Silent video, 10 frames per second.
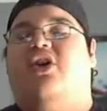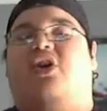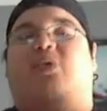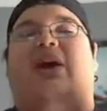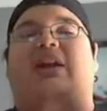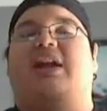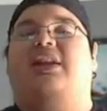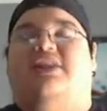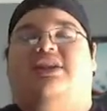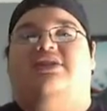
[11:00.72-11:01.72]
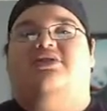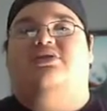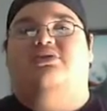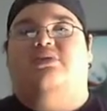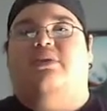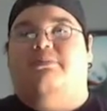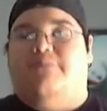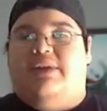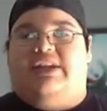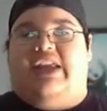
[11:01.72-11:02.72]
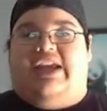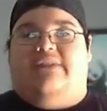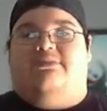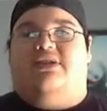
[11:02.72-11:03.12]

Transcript: why not let these two big names